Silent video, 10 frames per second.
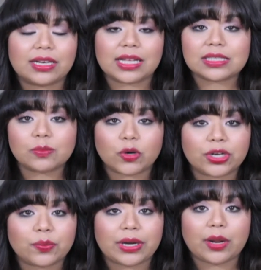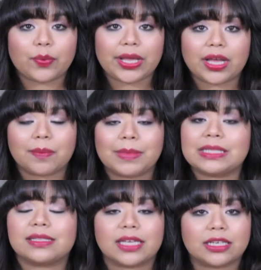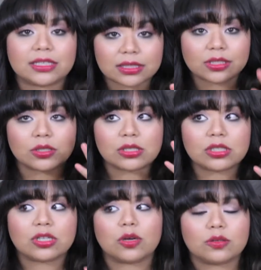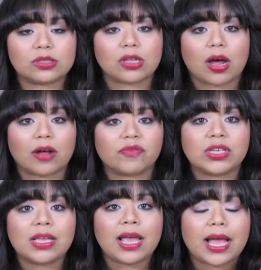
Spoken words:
The next morning when I wake up, my skin is still so soft.